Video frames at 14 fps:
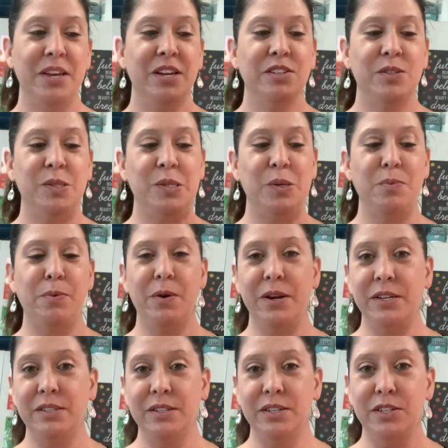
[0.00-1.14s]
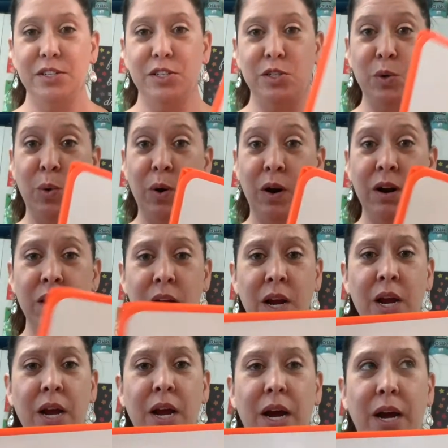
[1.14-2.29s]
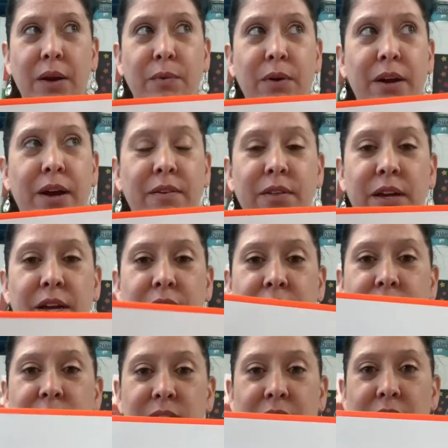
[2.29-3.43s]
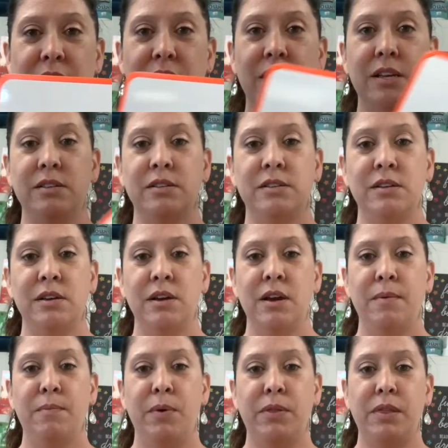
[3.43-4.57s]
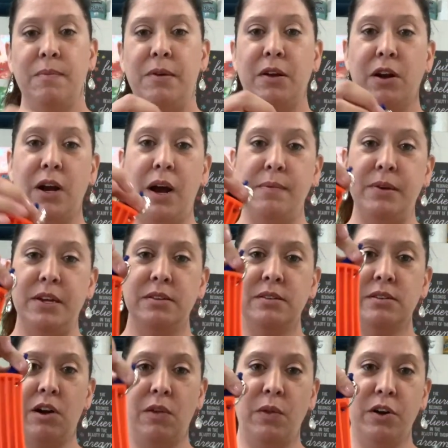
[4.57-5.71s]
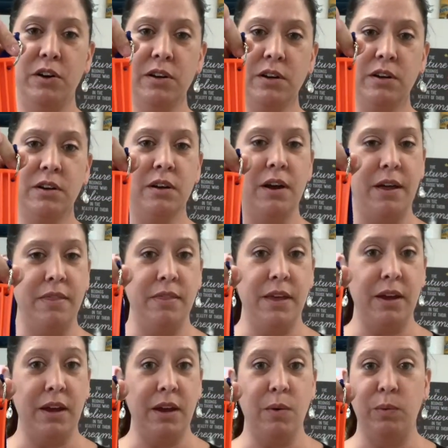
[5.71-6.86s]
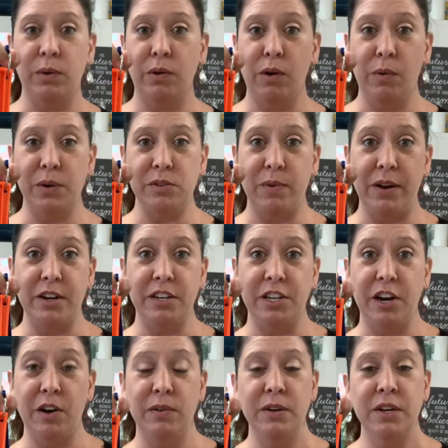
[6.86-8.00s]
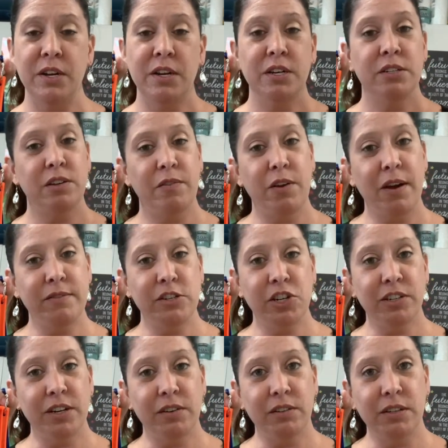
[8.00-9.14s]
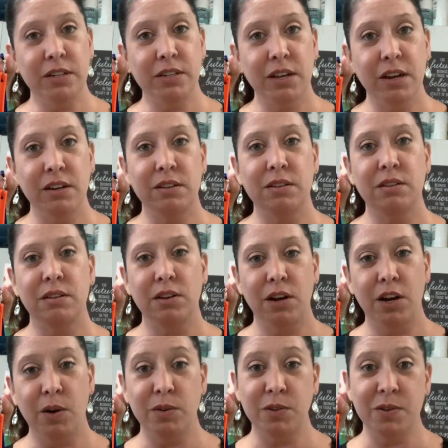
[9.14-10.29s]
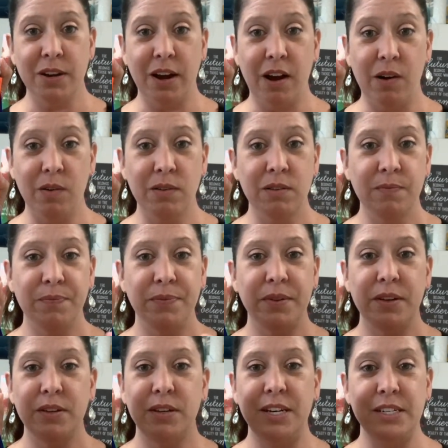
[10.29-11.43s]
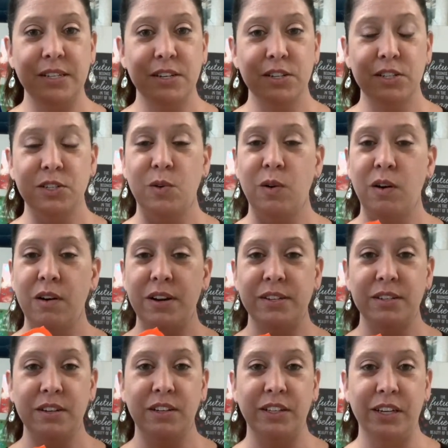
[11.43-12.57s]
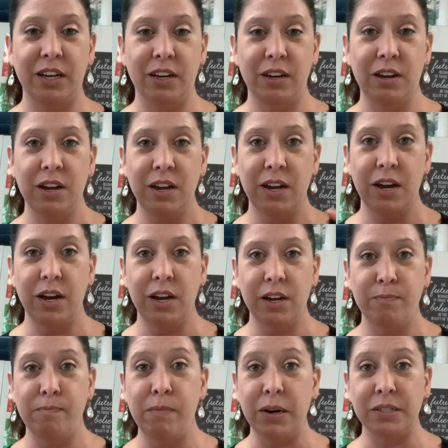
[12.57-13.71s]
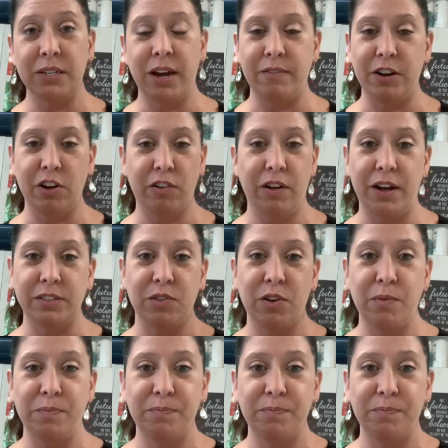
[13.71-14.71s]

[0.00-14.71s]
Super easy to store. I would have the kids take these, put them in their cubbies on the hook, and they were always ready to go. So if you haven't checked out KleenSlate, go do it now. Easy to store, easy to clean. It must have in your classroom.